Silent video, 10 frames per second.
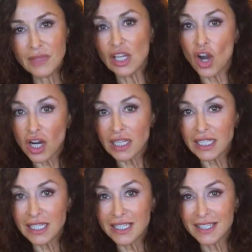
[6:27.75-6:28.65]

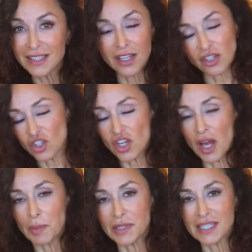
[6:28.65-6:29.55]
garlic, not
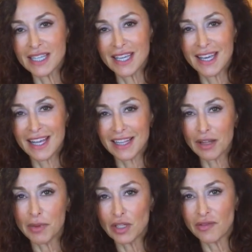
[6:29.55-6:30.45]
chopped, a
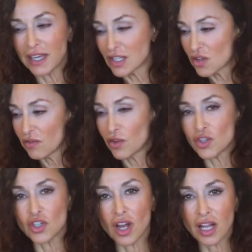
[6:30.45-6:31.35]
little bit of extra
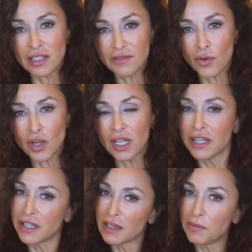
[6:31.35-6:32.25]
virgin olive oil,
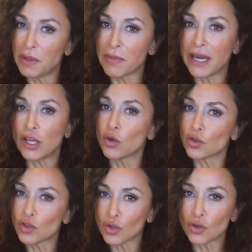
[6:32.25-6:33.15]
and it'll be my
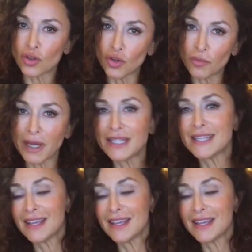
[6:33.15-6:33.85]
contorno, my